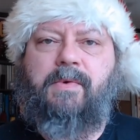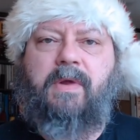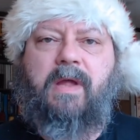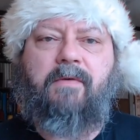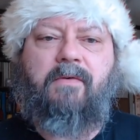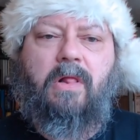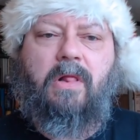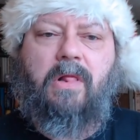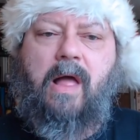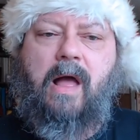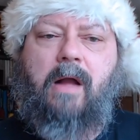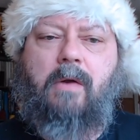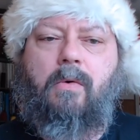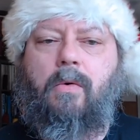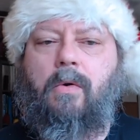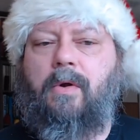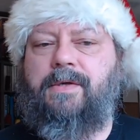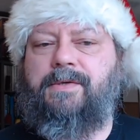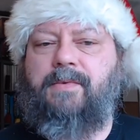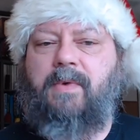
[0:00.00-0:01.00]
we have
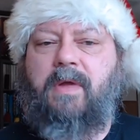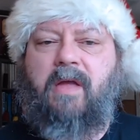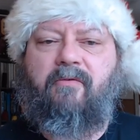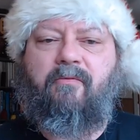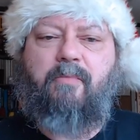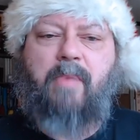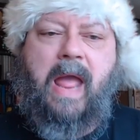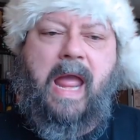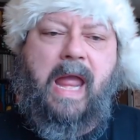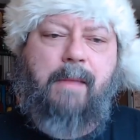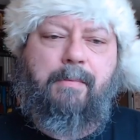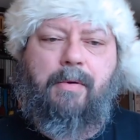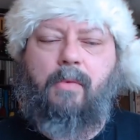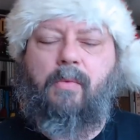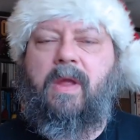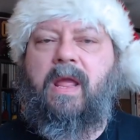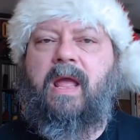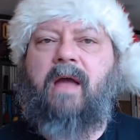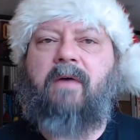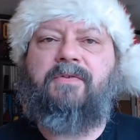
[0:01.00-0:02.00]
clockworks, we have paper,
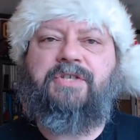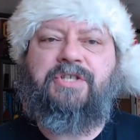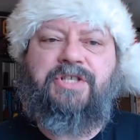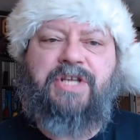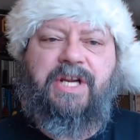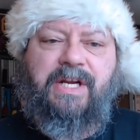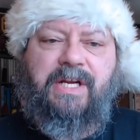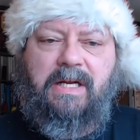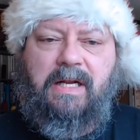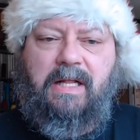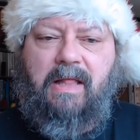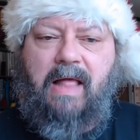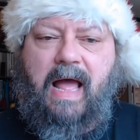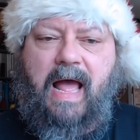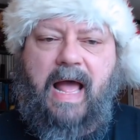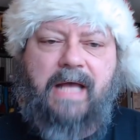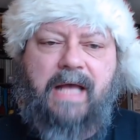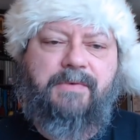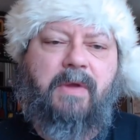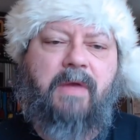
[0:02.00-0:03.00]
we have sheeted
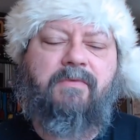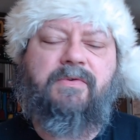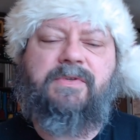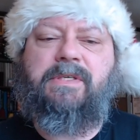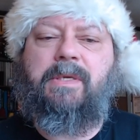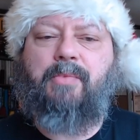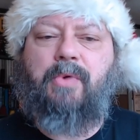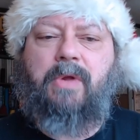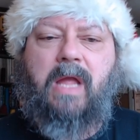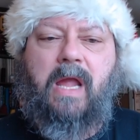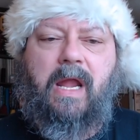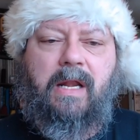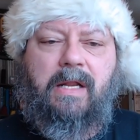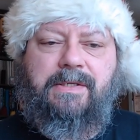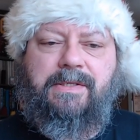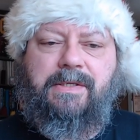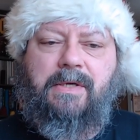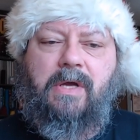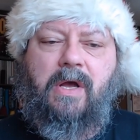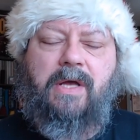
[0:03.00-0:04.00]
glass, we have
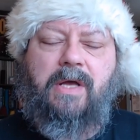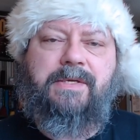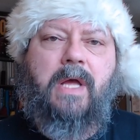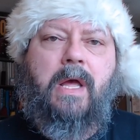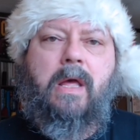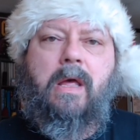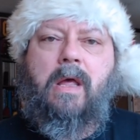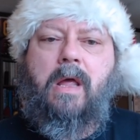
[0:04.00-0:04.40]
reciprocating saws.